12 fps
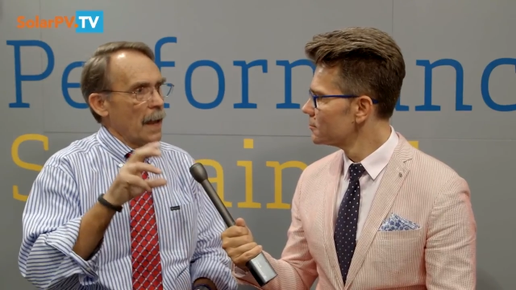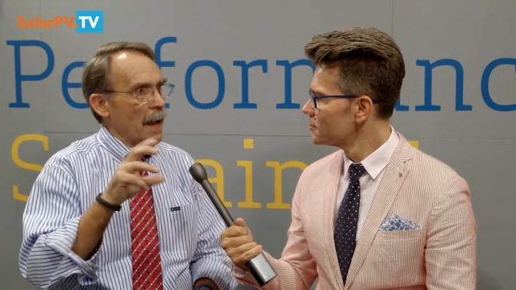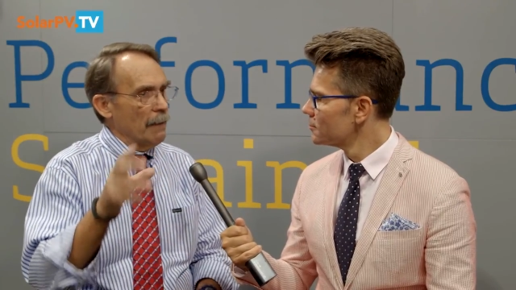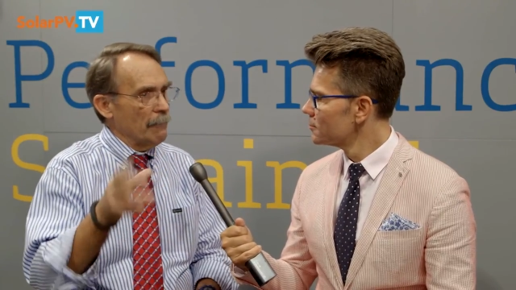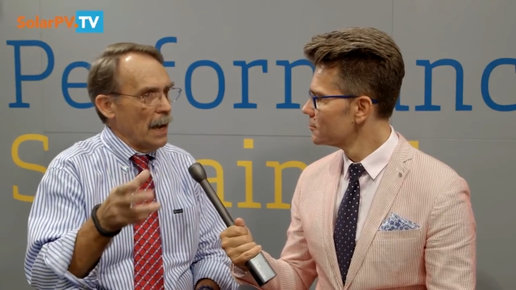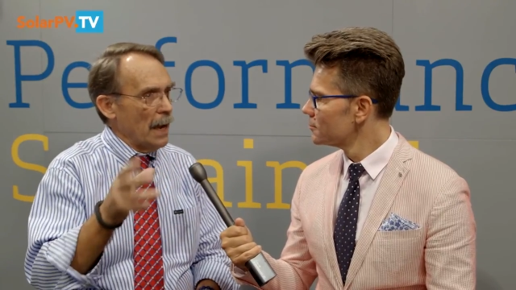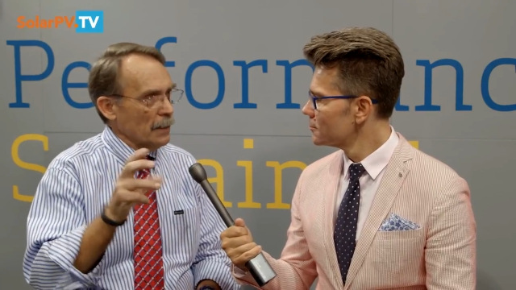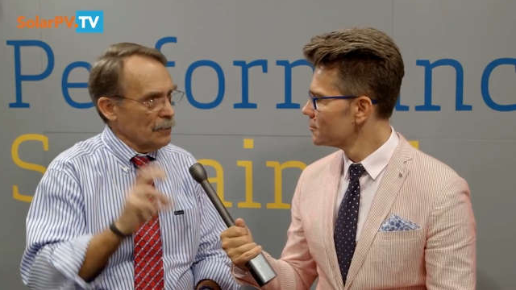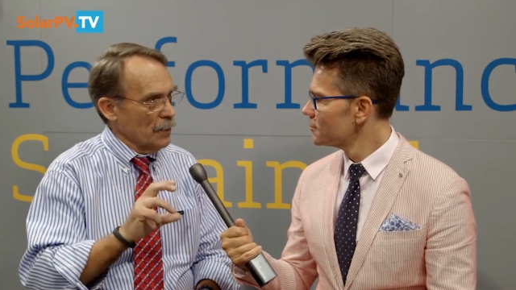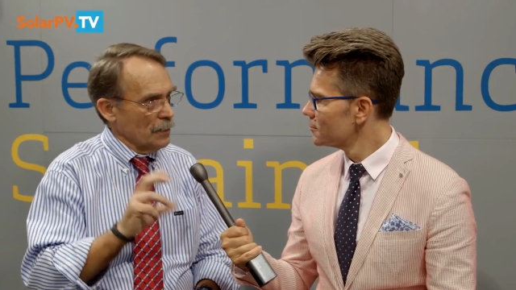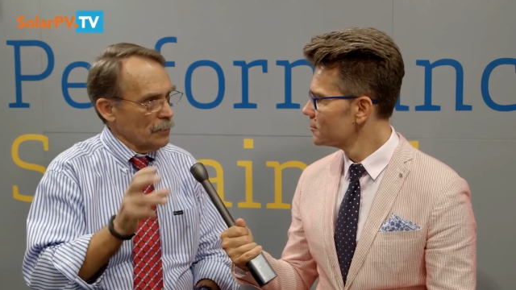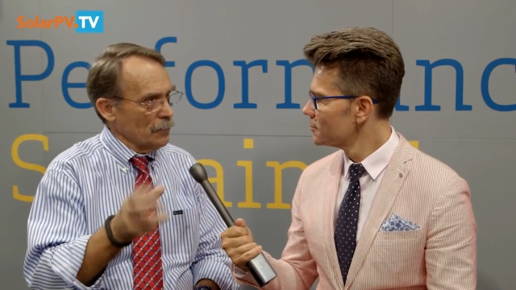Speaker 1: have
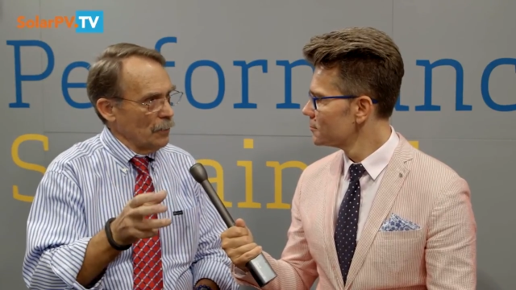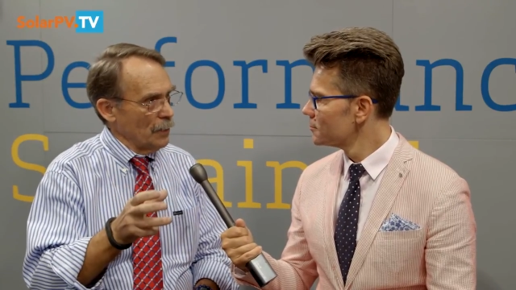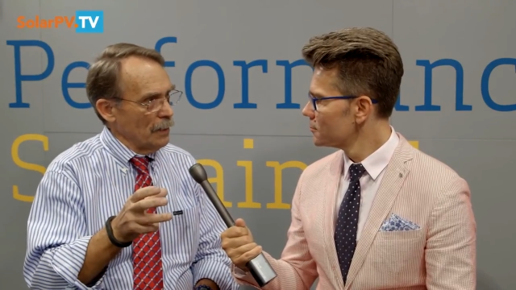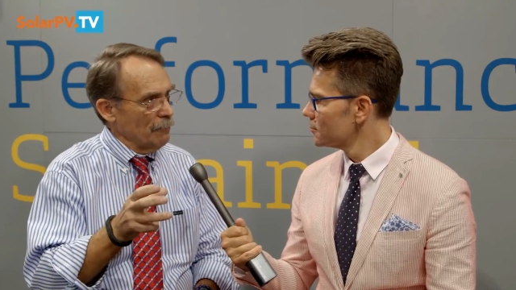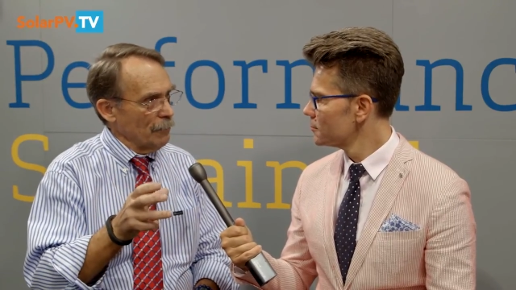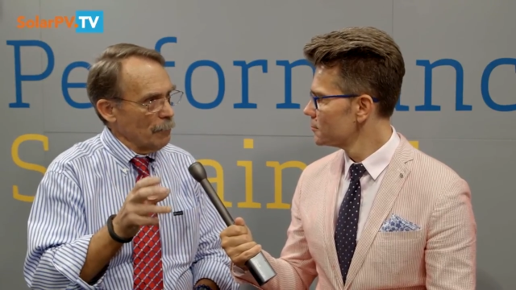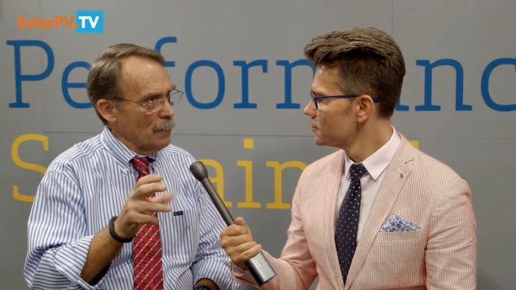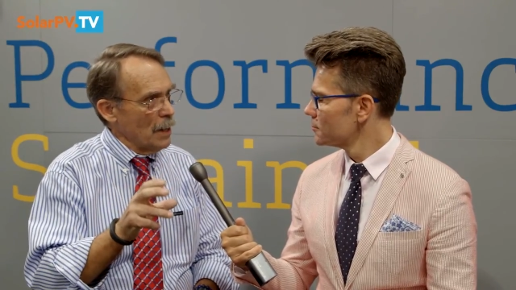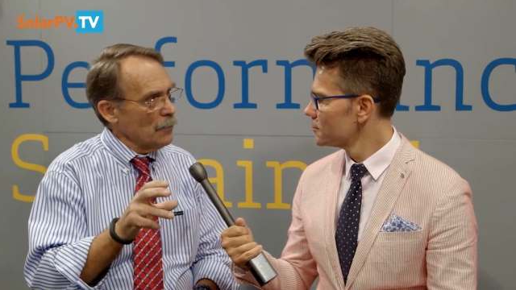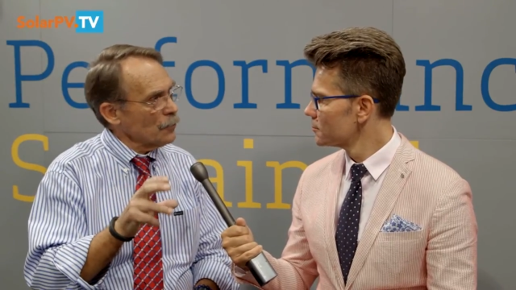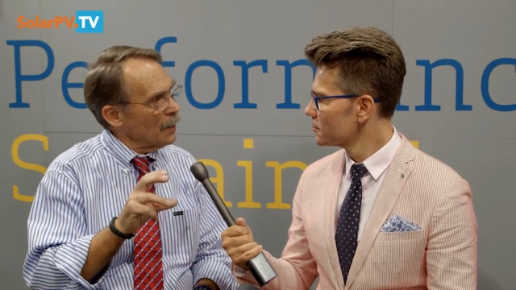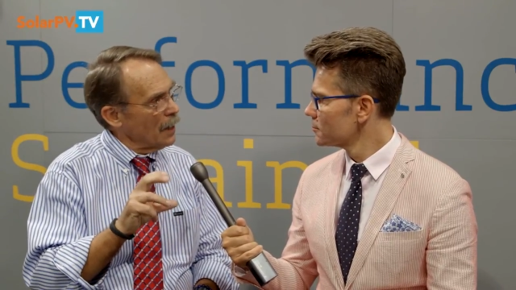access to the
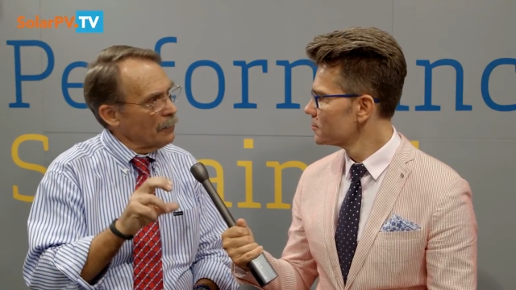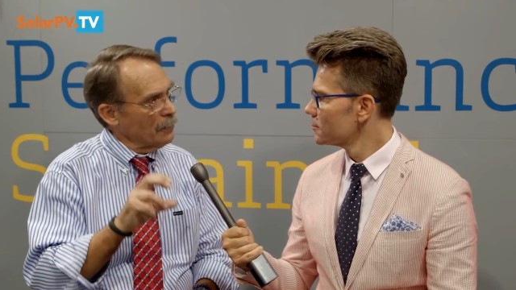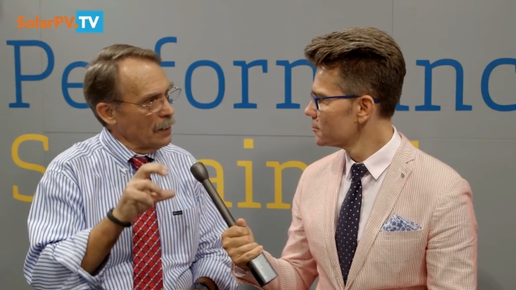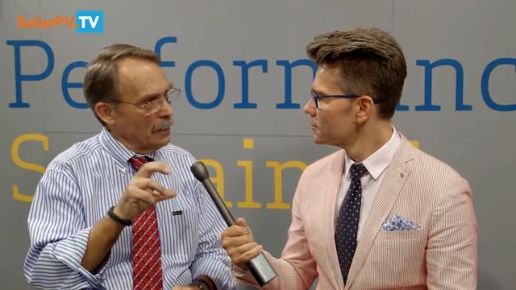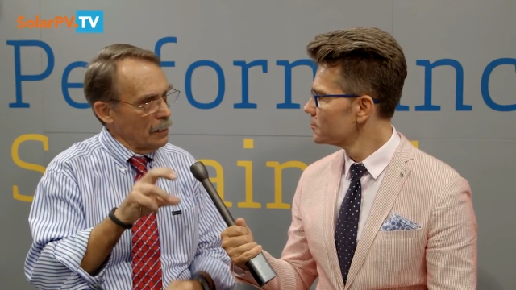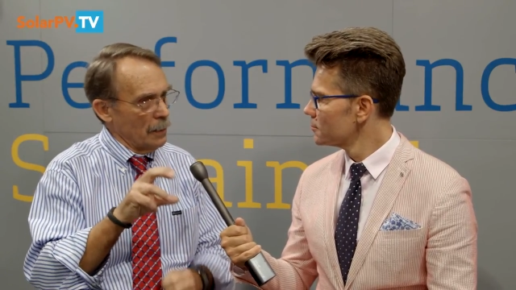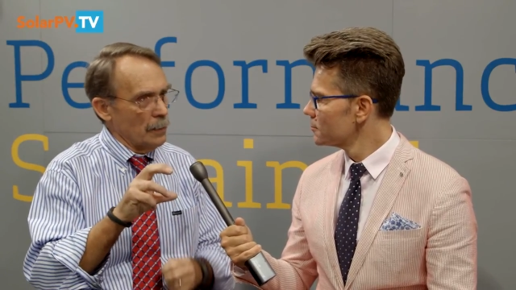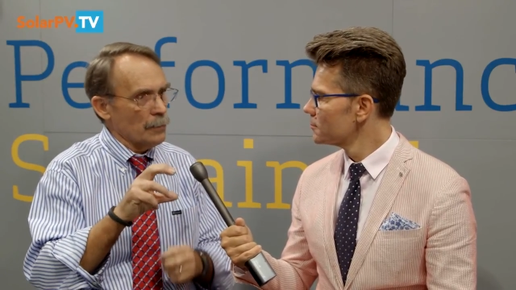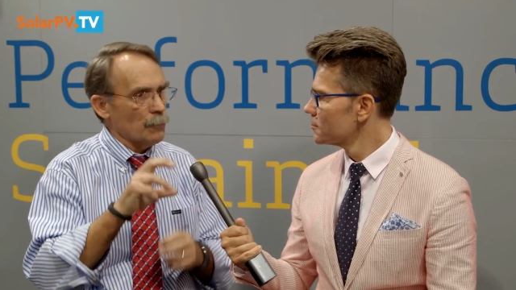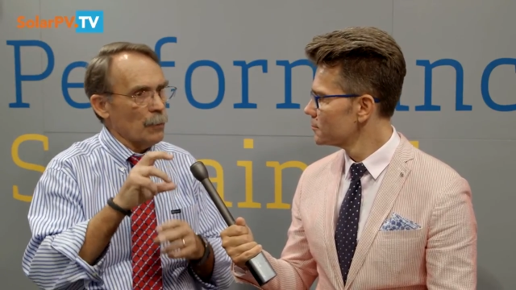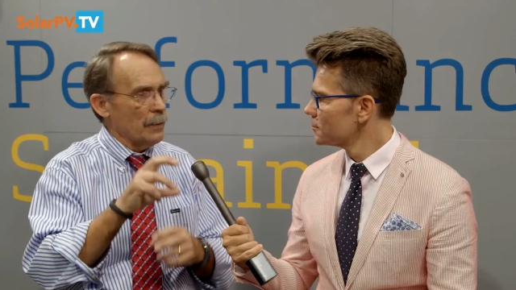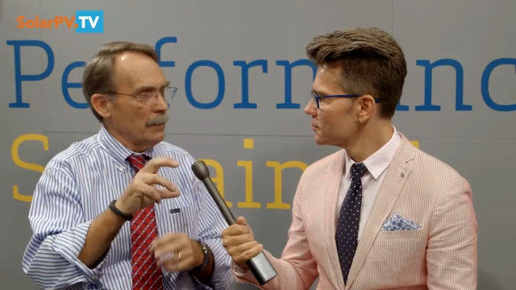information, I think,
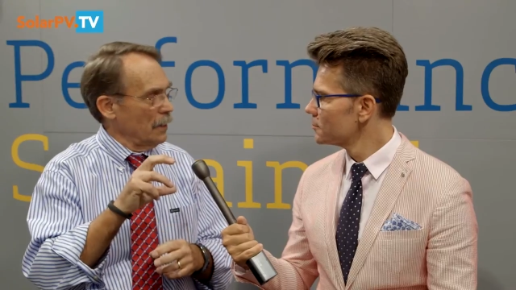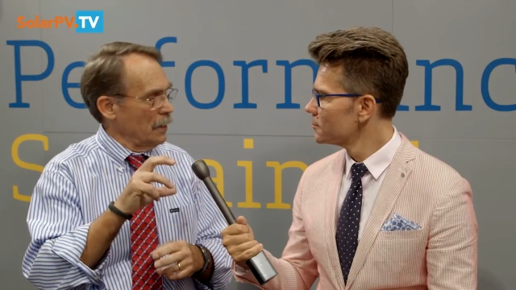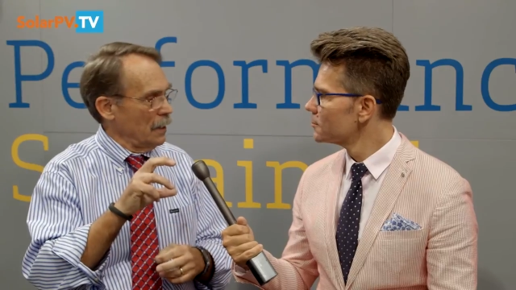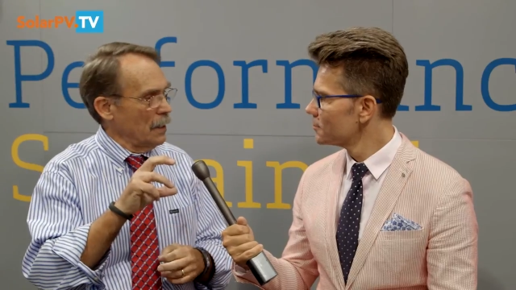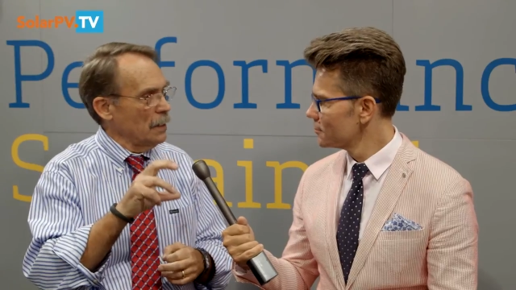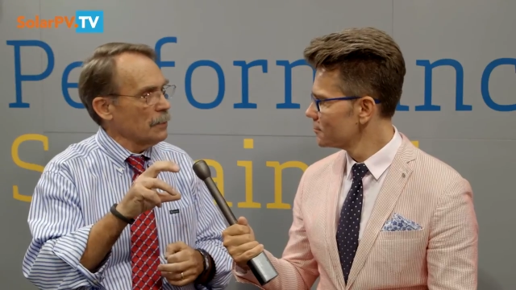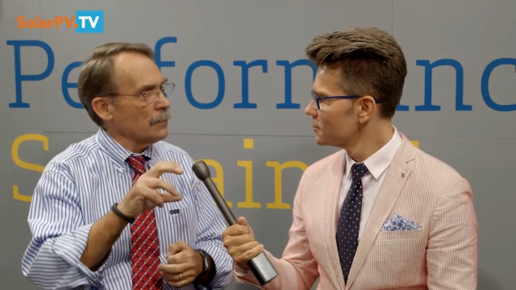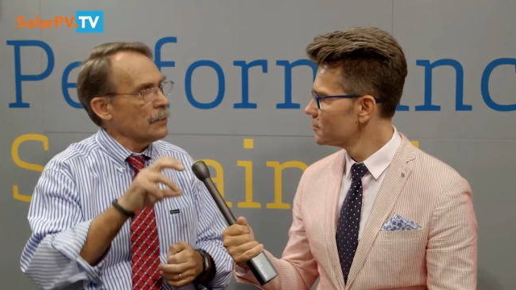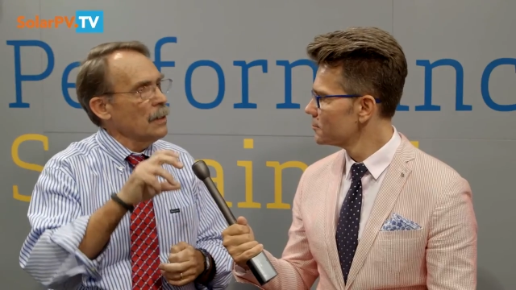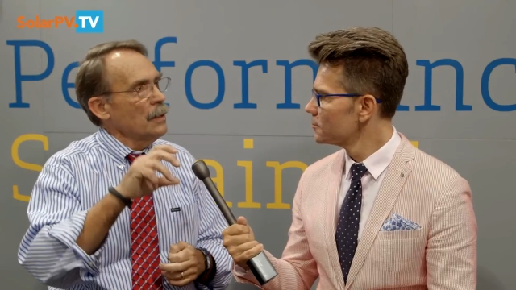is one of the keys